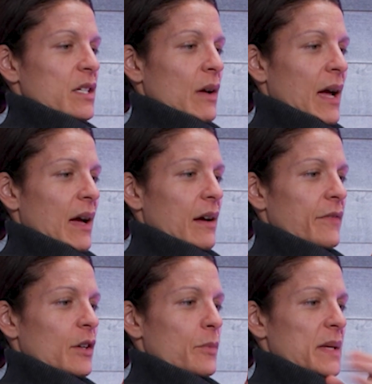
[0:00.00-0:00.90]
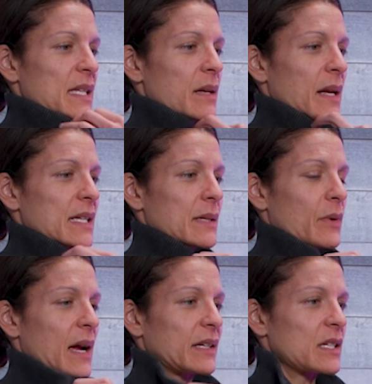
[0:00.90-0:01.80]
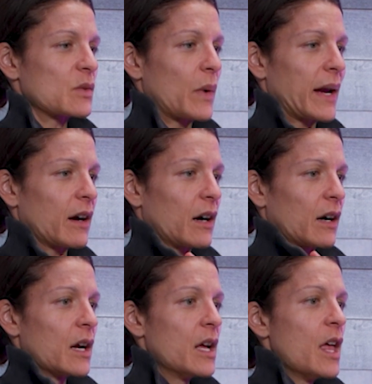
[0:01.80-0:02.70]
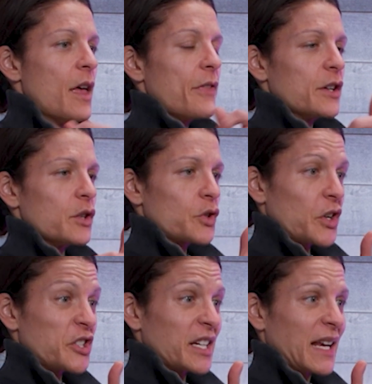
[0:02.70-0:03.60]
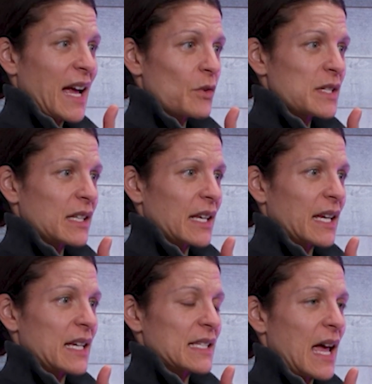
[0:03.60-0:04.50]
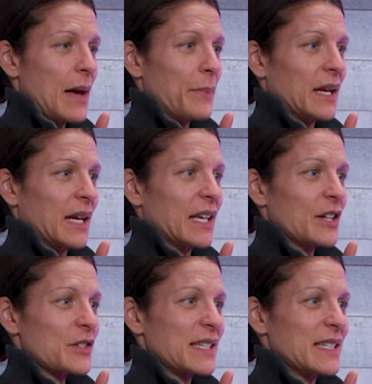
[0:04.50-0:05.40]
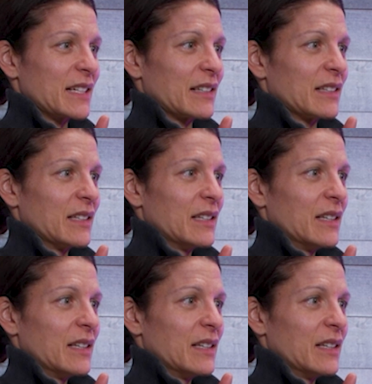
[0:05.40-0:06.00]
To have an obesity medicine practice where the nutrition counseling is happening, and here's the deal.